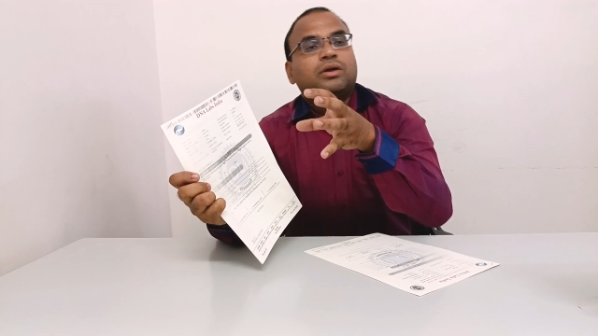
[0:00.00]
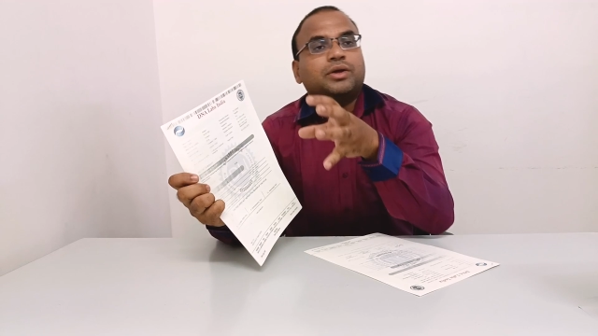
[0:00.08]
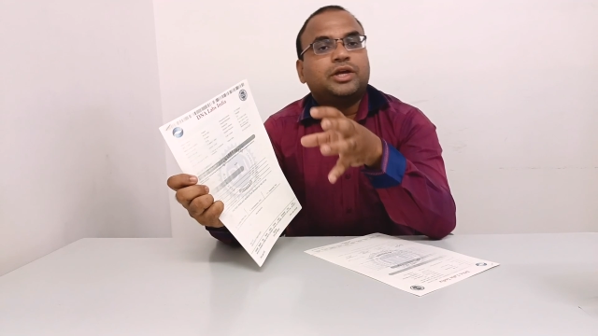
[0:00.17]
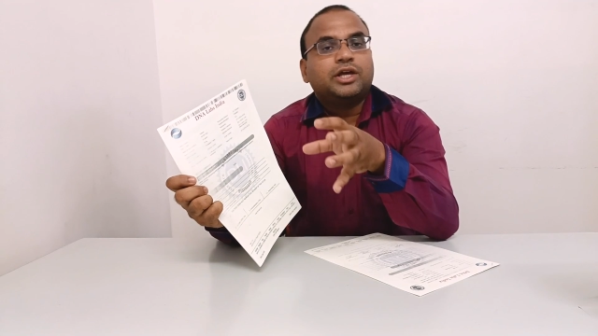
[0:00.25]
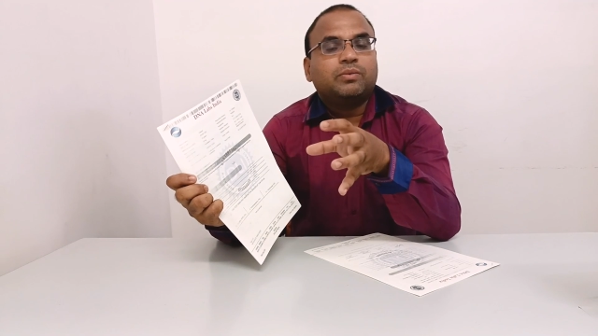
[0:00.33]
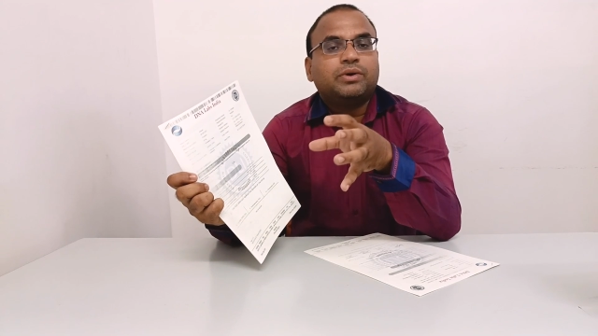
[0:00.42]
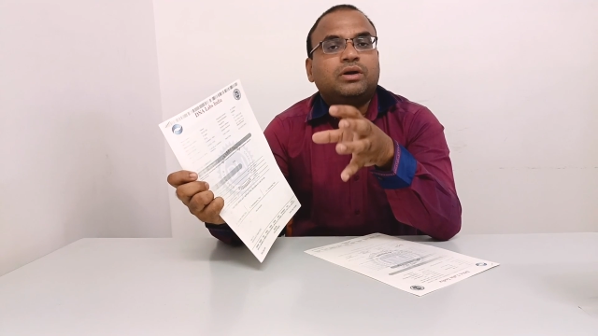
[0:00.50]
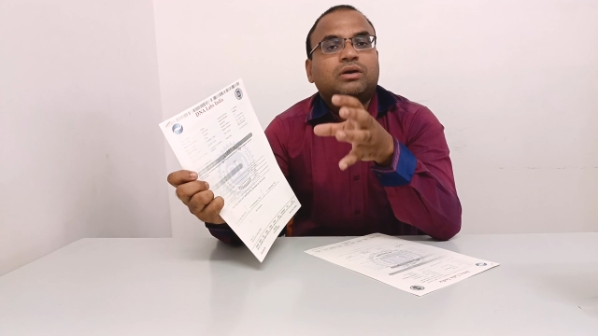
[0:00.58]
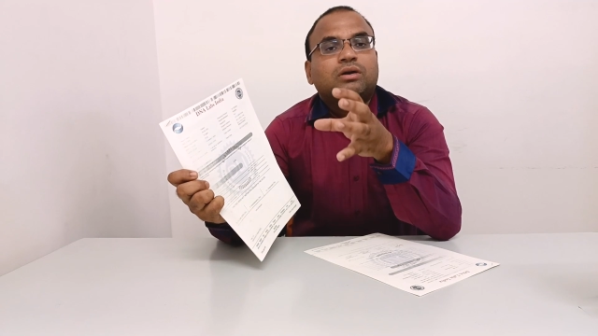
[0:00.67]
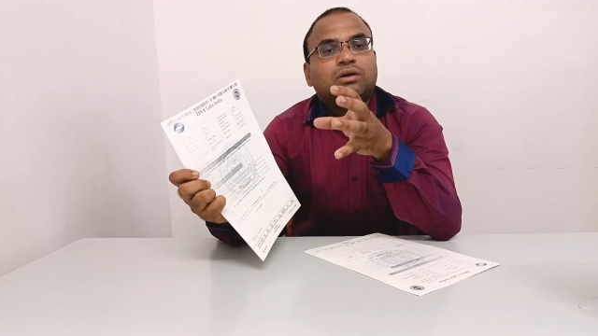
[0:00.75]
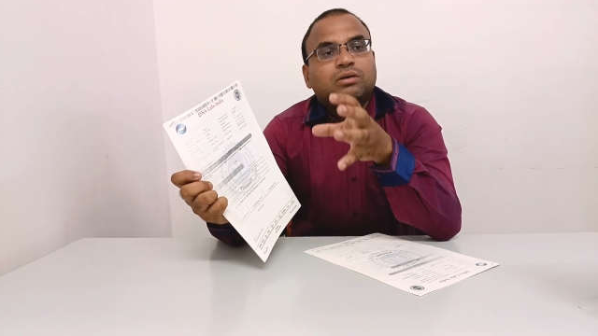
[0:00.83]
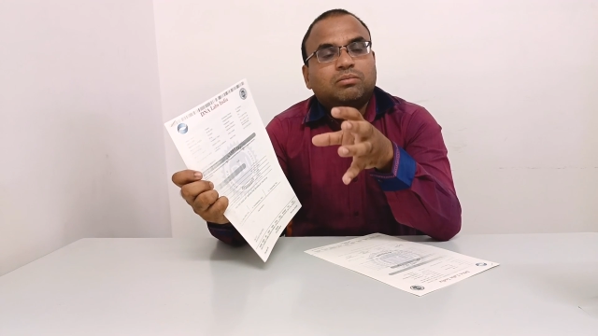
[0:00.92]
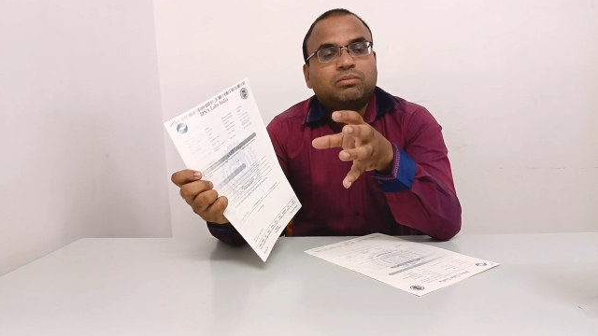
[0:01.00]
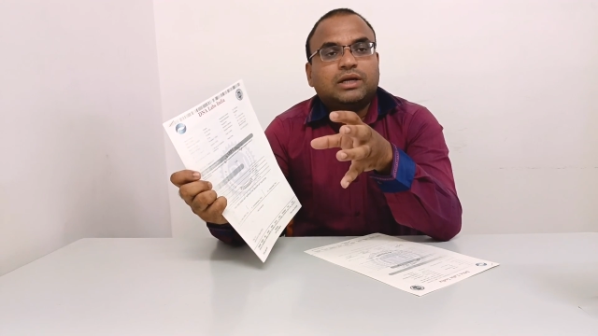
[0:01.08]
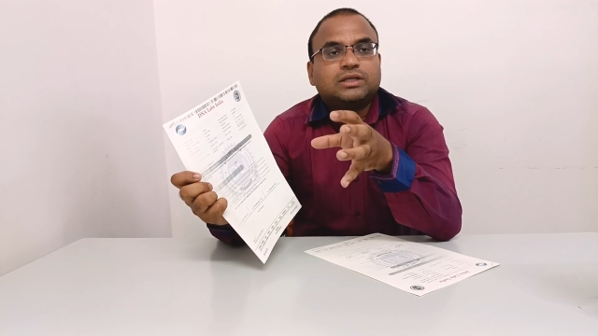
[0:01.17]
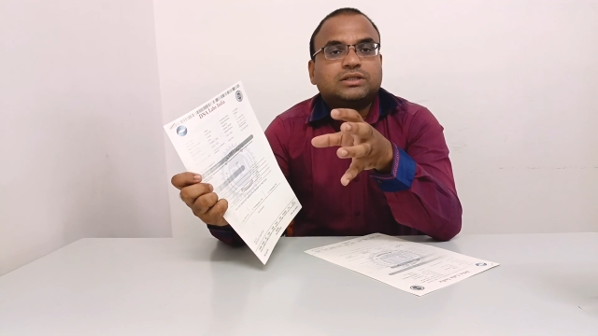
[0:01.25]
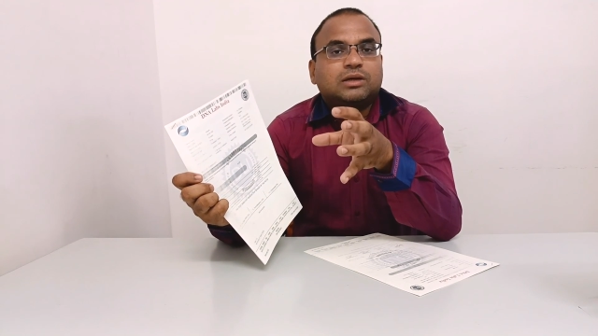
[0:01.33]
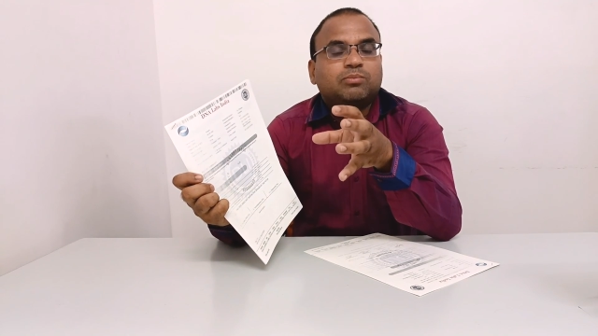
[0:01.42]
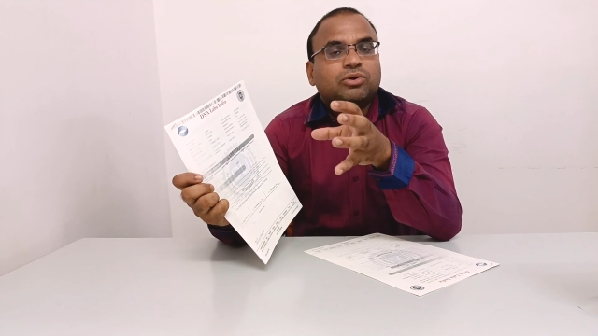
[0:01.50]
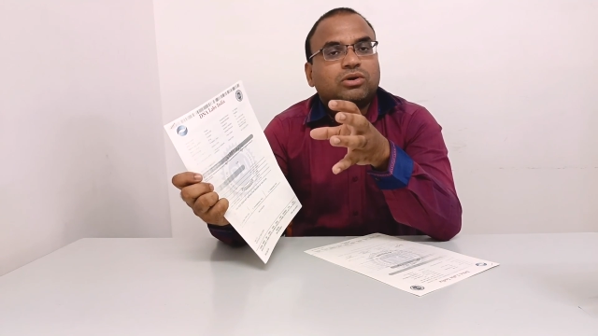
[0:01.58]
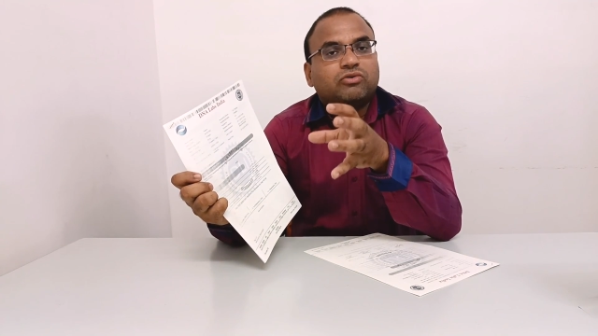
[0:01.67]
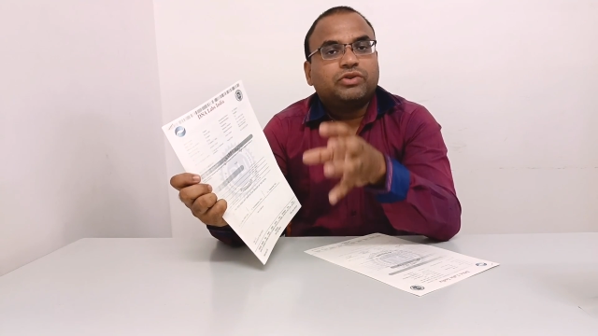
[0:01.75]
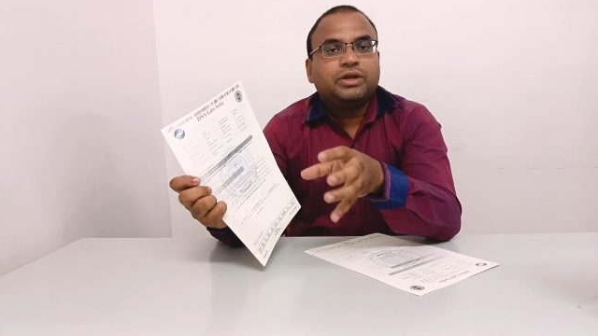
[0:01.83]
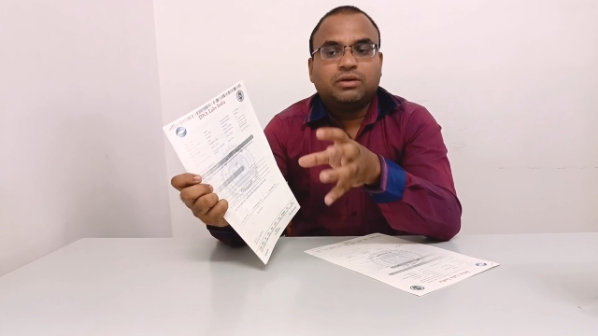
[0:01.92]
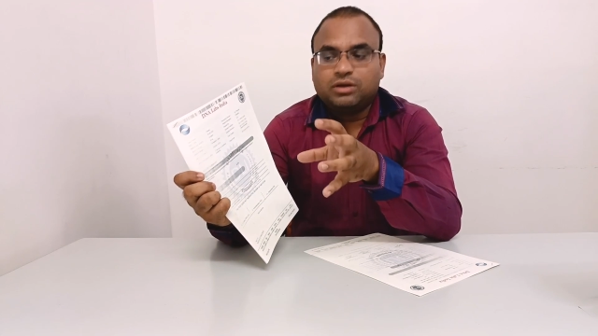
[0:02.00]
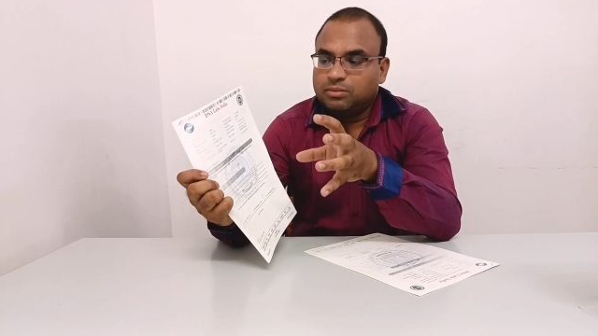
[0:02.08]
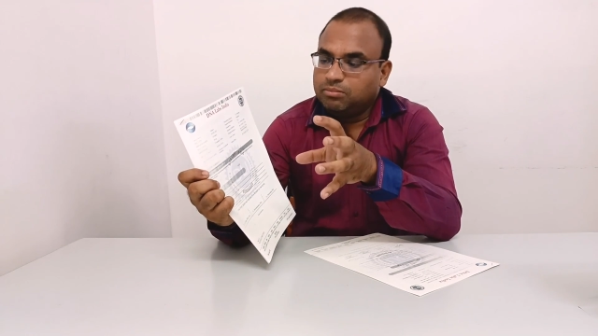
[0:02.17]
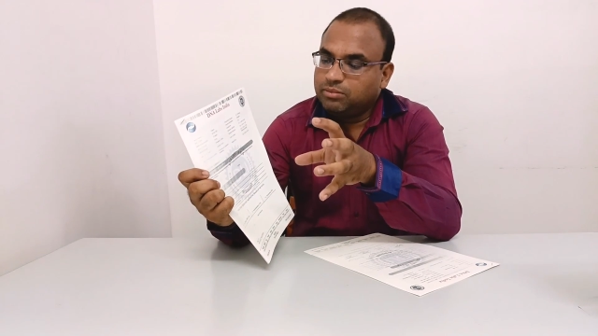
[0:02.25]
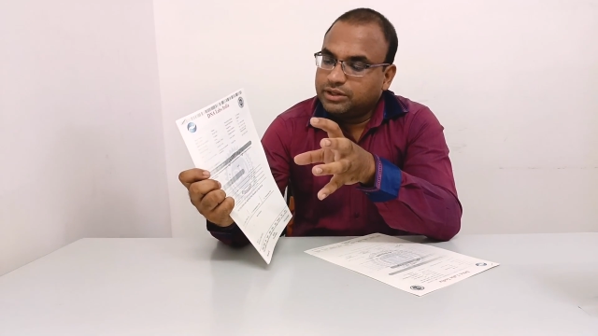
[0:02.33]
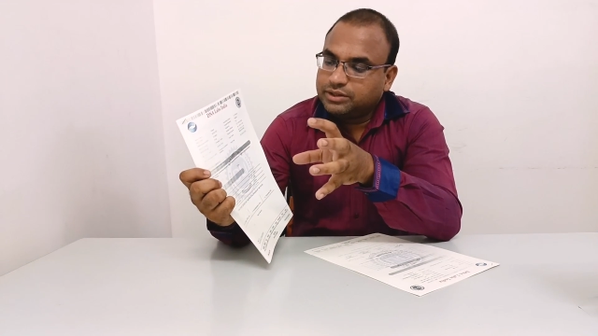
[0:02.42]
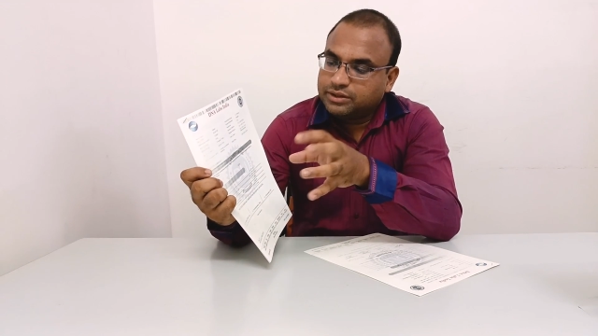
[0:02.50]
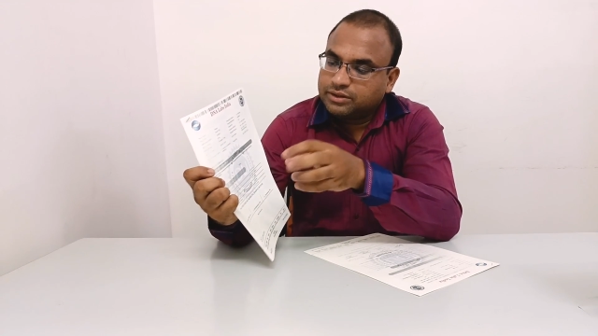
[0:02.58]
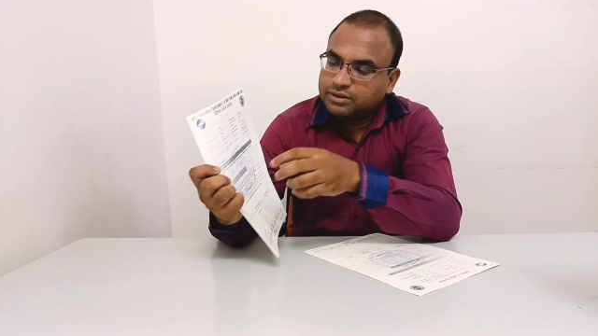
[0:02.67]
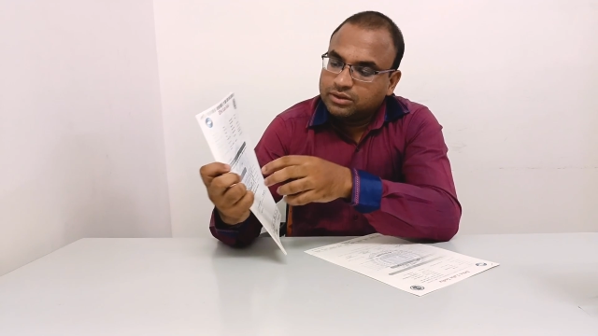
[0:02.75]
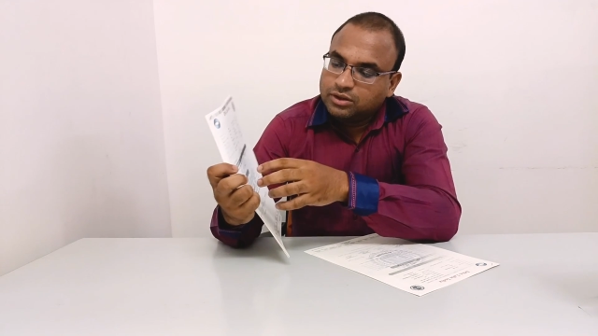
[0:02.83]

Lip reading: given blood sample of the mother.